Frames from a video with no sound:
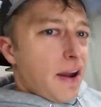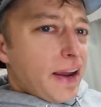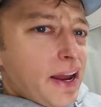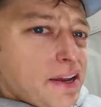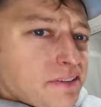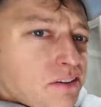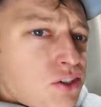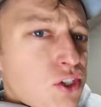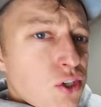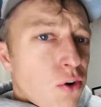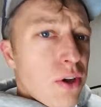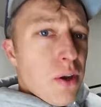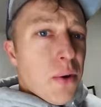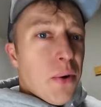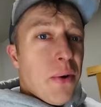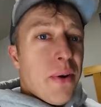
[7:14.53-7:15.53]
right, guys, let's show
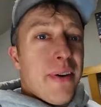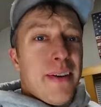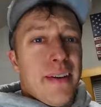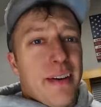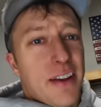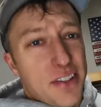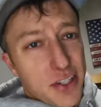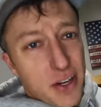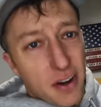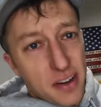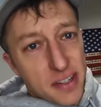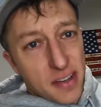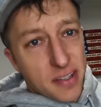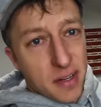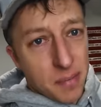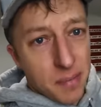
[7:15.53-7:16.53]
you a security
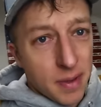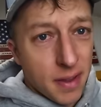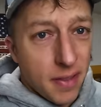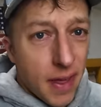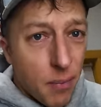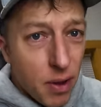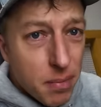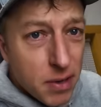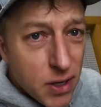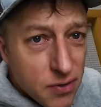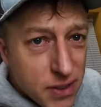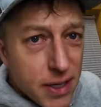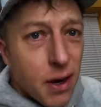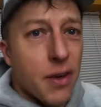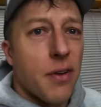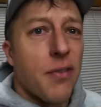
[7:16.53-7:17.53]
system that we've been
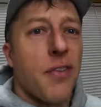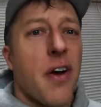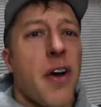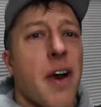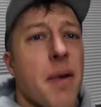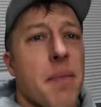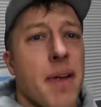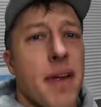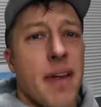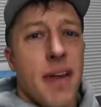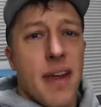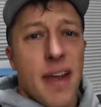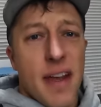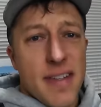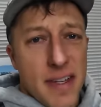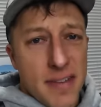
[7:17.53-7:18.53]
using here on the farm
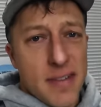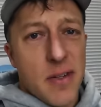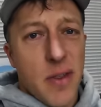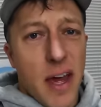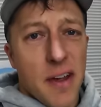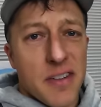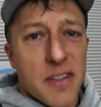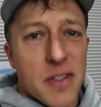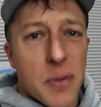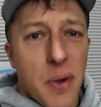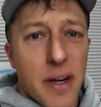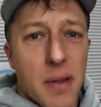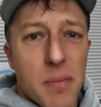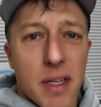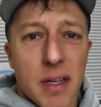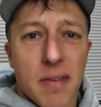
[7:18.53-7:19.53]
since
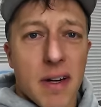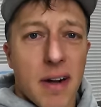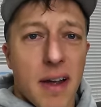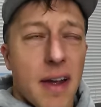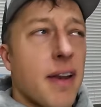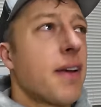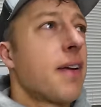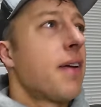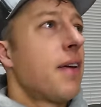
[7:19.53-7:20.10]
2020, believe it or not.